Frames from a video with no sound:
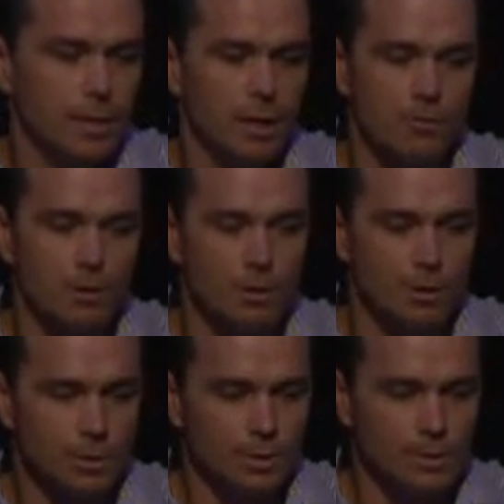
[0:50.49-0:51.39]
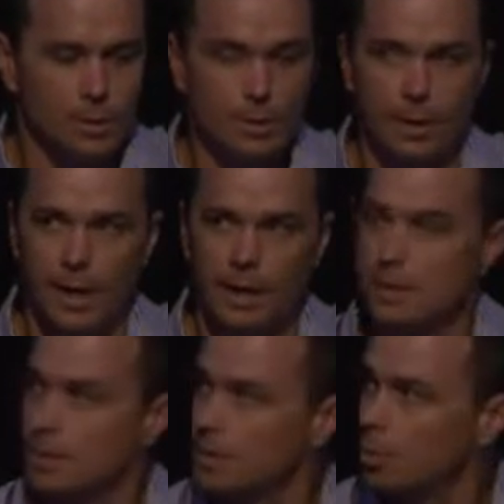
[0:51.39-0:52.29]
a reliable and secure
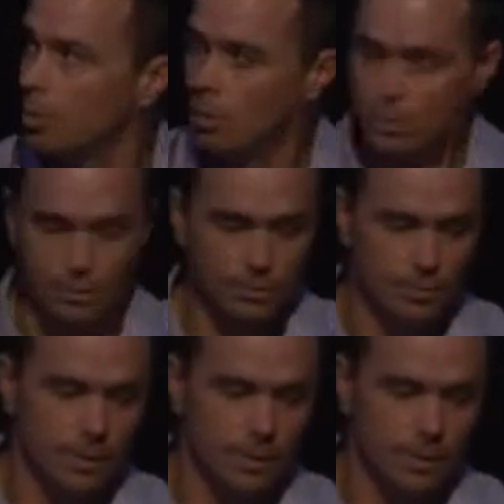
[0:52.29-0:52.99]
access portal